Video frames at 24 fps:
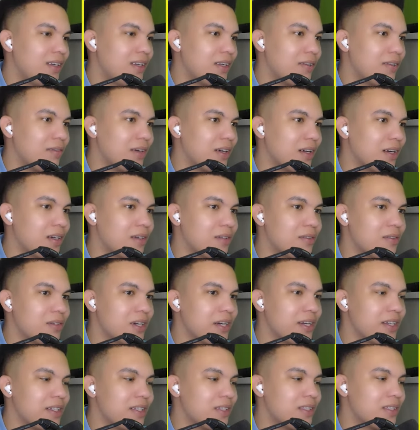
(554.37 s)
if I can
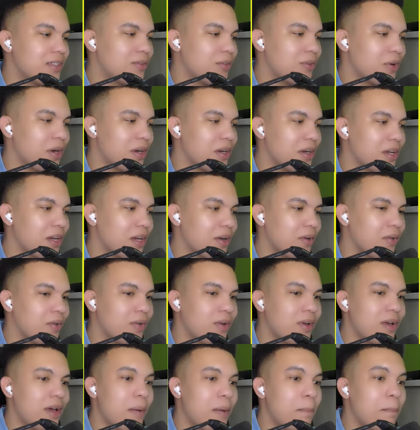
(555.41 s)
race right now.
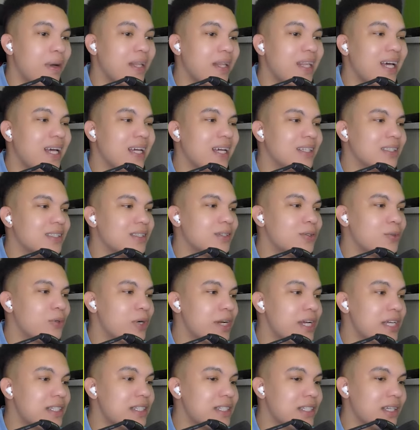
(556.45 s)
That is
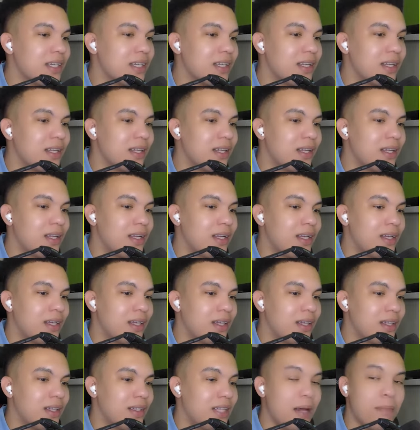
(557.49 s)
crazy.
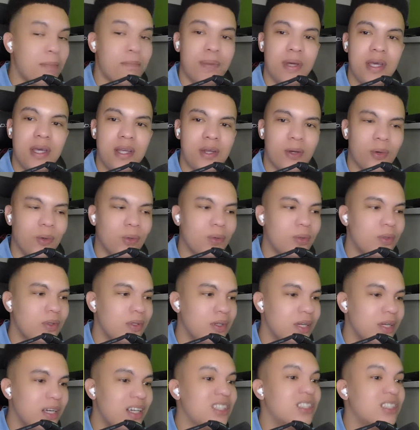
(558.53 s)
That Beetle
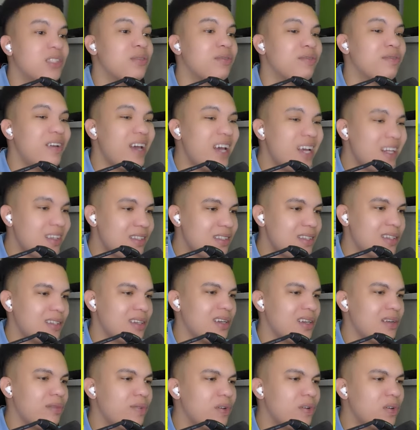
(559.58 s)
is faster
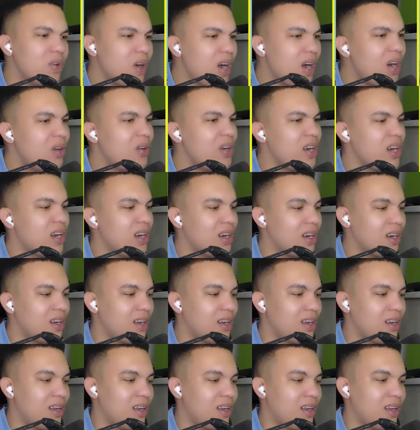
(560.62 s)
than a Ferrari.
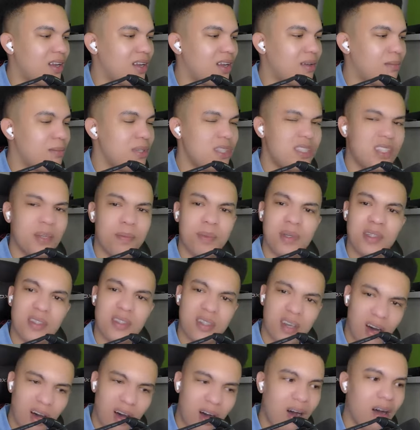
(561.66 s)
Mr. Bean's
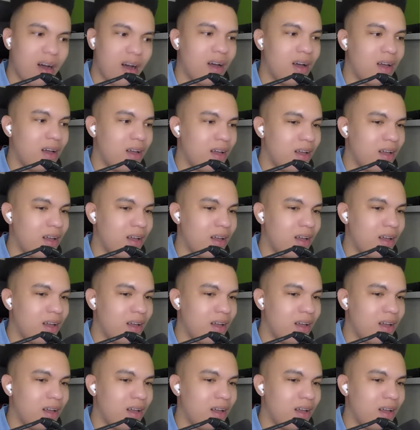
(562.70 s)
car.